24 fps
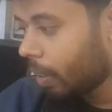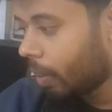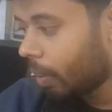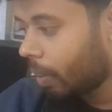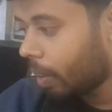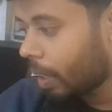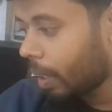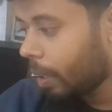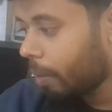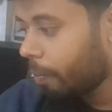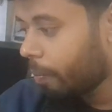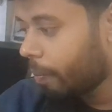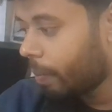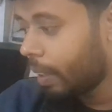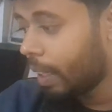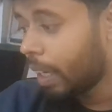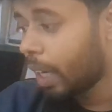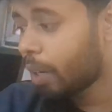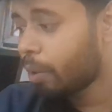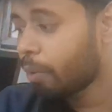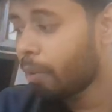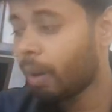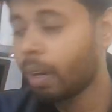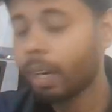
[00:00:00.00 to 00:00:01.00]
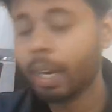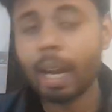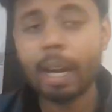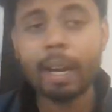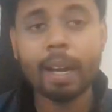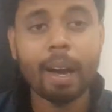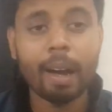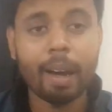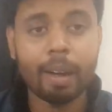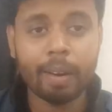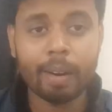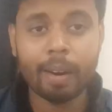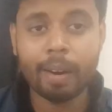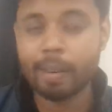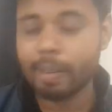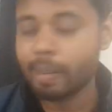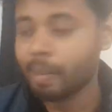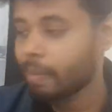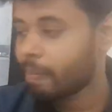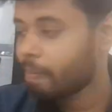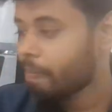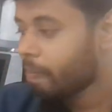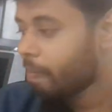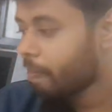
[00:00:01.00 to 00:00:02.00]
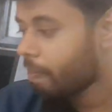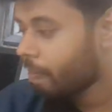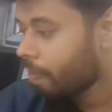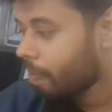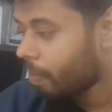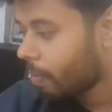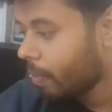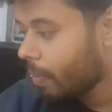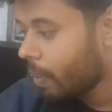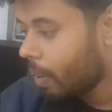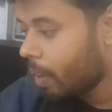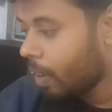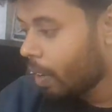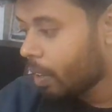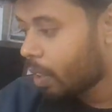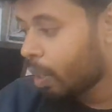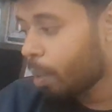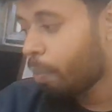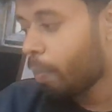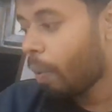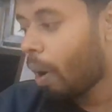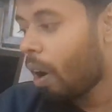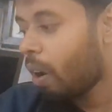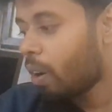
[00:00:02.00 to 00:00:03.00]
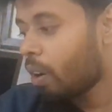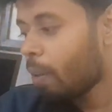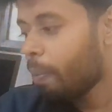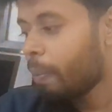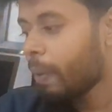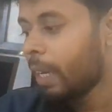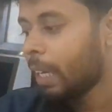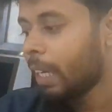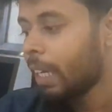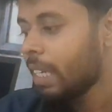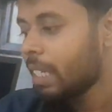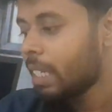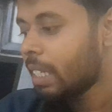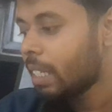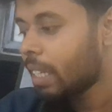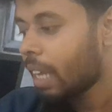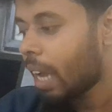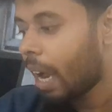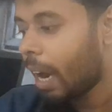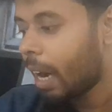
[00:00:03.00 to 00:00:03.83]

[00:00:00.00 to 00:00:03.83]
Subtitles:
Okay. Network and hierarchy. The power of English